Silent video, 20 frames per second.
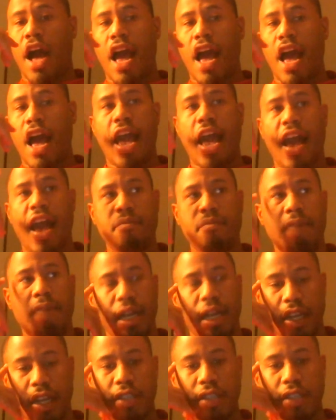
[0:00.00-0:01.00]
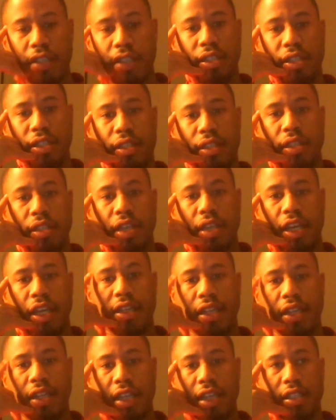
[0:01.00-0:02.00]
I have my lessons
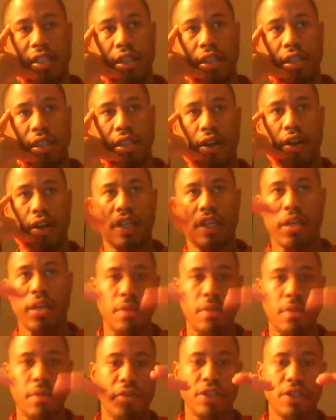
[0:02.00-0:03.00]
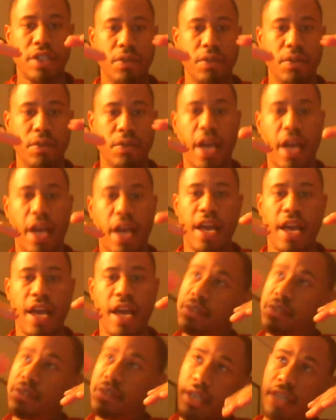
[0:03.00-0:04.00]
and the lessons learned, and I'm leveraging what I
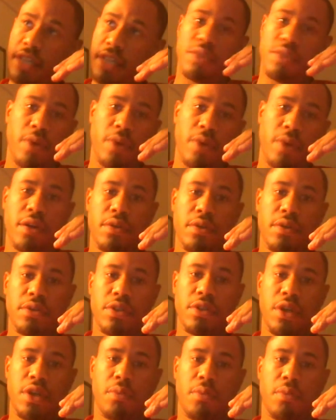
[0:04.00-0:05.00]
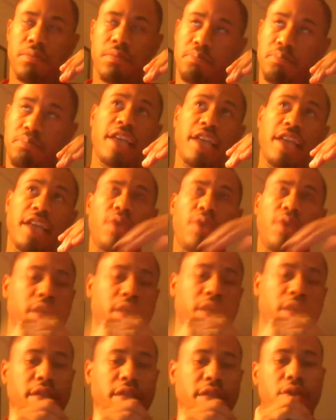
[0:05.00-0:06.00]
have to get to where, past where
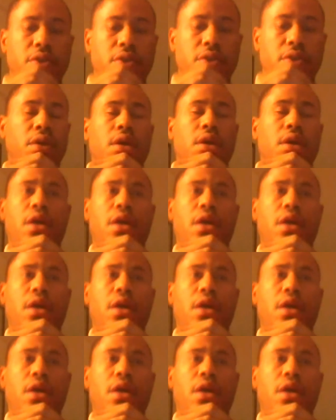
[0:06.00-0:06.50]
I need to.